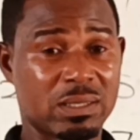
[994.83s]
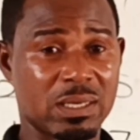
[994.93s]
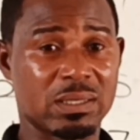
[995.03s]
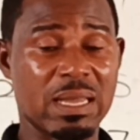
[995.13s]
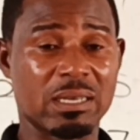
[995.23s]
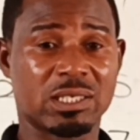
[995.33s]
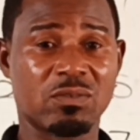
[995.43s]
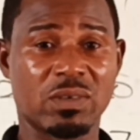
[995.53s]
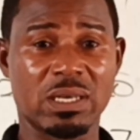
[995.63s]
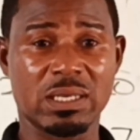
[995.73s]
This is
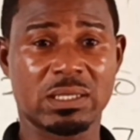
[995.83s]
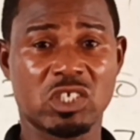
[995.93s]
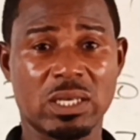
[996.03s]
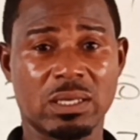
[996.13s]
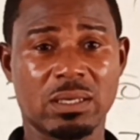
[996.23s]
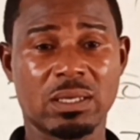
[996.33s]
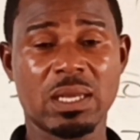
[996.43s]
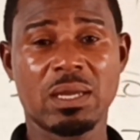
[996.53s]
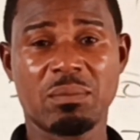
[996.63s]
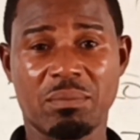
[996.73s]
Active Learners
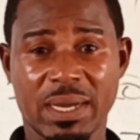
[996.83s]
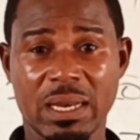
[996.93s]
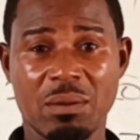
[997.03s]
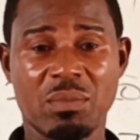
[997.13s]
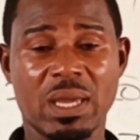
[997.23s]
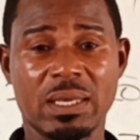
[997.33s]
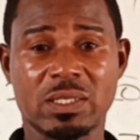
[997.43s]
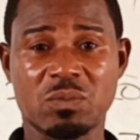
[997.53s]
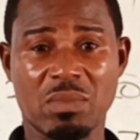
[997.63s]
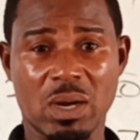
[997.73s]
channel. My name
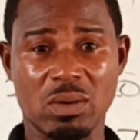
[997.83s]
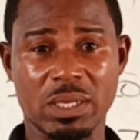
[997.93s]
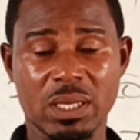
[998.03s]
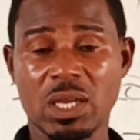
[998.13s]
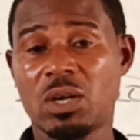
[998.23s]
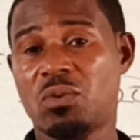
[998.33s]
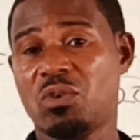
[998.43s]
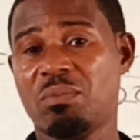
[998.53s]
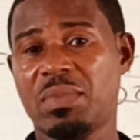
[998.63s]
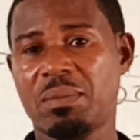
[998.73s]
is Mauli.
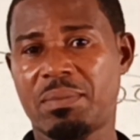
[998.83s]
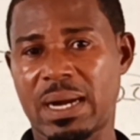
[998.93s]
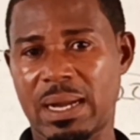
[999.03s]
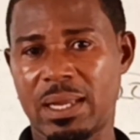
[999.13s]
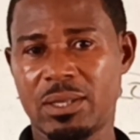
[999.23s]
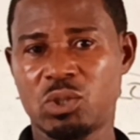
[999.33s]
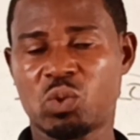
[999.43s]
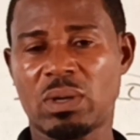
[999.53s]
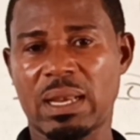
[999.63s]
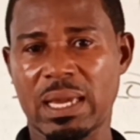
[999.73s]
Remember
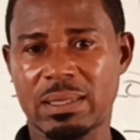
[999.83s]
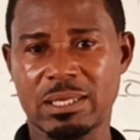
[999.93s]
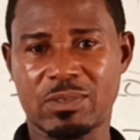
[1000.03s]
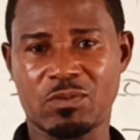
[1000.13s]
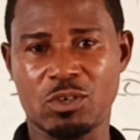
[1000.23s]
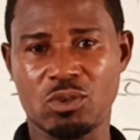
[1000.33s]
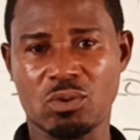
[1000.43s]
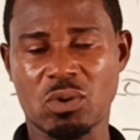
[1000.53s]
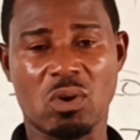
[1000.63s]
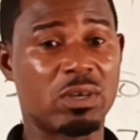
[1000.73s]
to like this
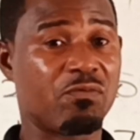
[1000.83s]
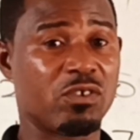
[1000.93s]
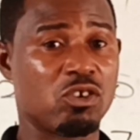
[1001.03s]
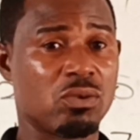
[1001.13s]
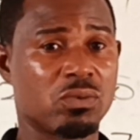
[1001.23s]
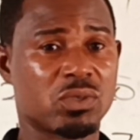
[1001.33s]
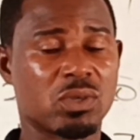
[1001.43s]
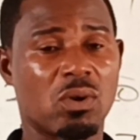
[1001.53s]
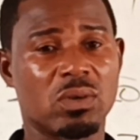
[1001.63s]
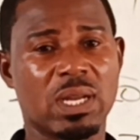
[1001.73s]
video or the
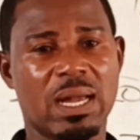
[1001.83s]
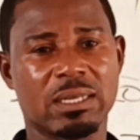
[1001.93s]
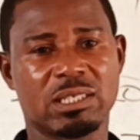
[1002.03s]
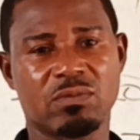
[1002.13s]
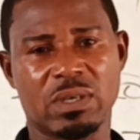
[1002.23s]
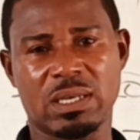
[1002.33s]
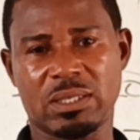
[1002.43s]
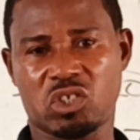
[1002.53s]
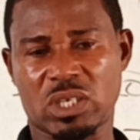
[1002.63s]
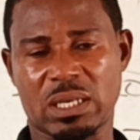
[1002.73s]
videos on Active
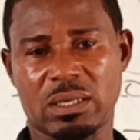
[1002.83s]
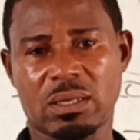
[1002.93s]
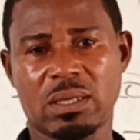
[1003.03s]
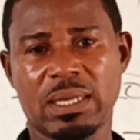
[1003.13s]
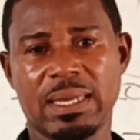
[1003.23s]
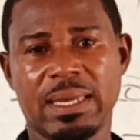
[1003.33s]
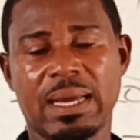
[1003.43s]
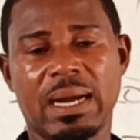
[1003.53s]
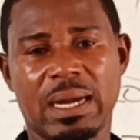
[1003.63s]
Learners channel